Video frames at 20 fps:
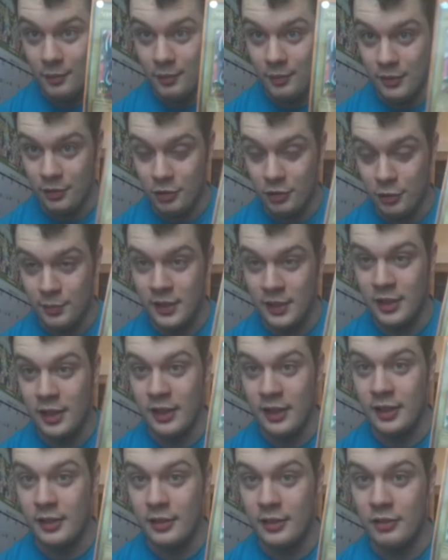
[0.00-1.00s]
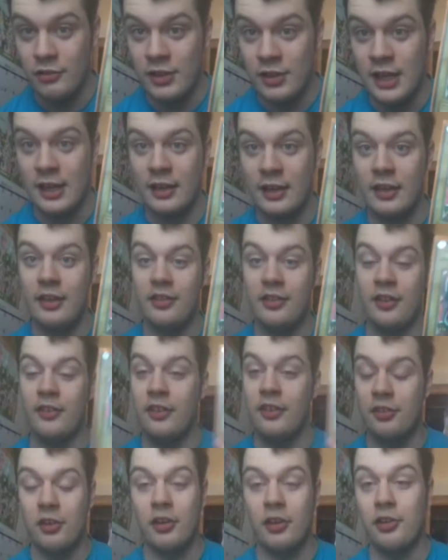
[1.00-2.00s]
the Serpent Knight Dragon. He said,
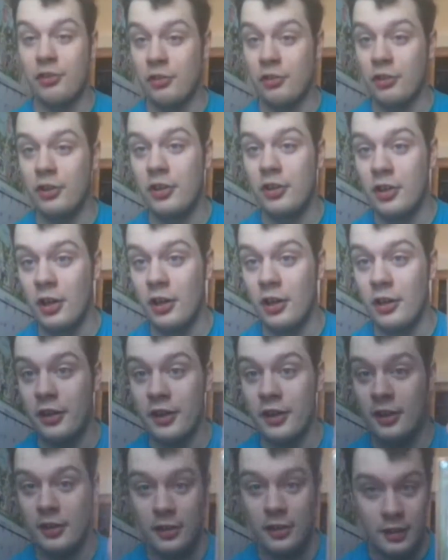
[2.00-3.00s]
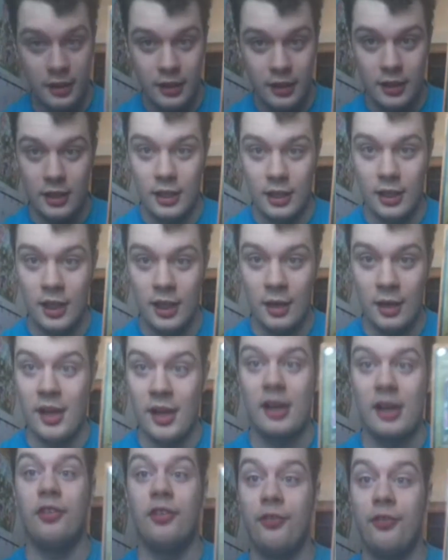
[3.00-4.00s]
"This card is a good card. I'm
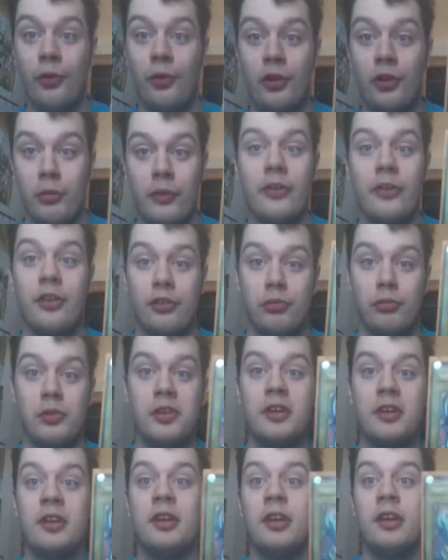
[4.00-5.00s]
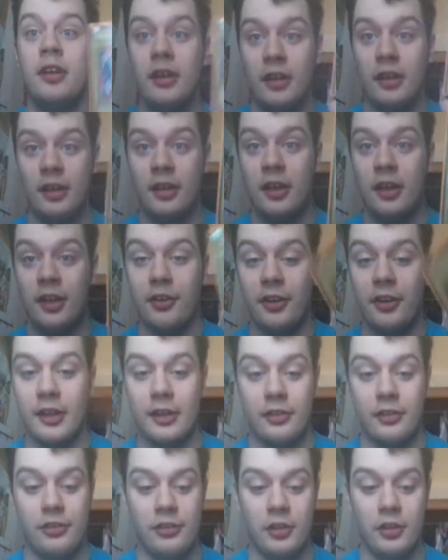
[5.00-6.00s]
not going to fool you with this one. Here it
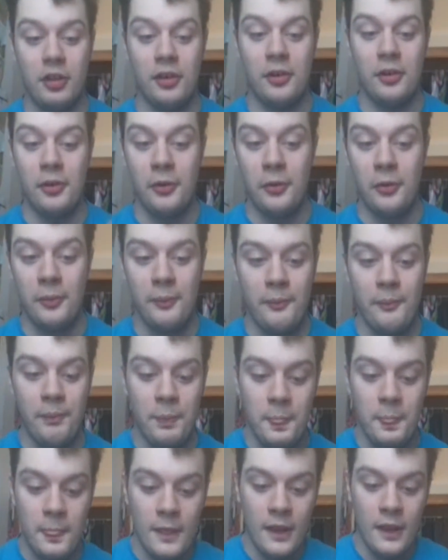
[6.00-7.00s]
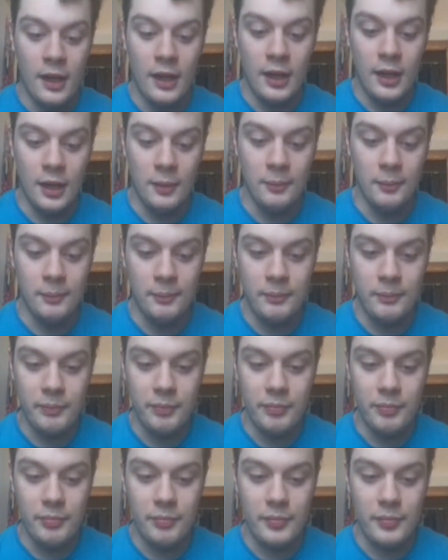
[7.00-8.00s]
is." So
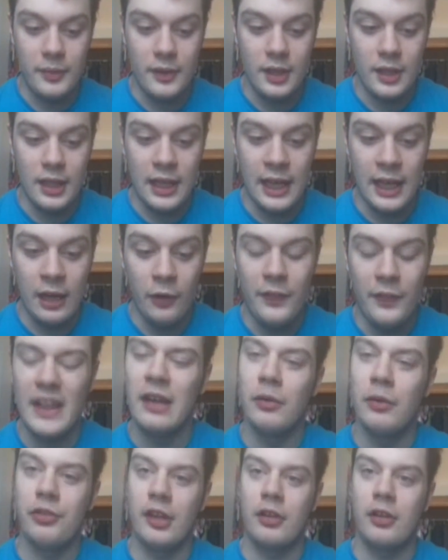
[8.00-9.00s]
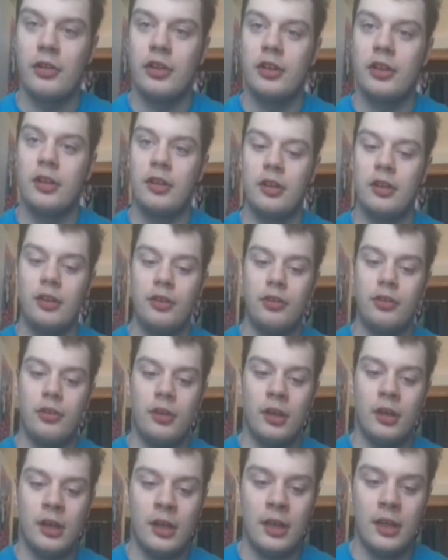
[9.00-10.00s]
I don't think it was like
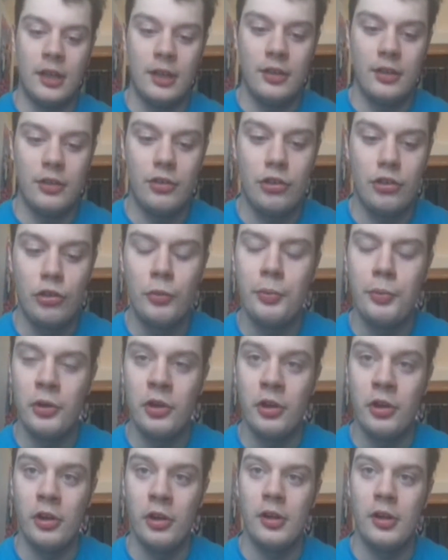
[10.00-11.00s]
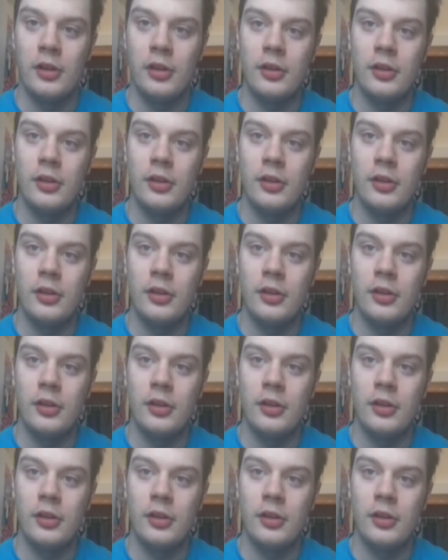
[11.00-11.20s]
super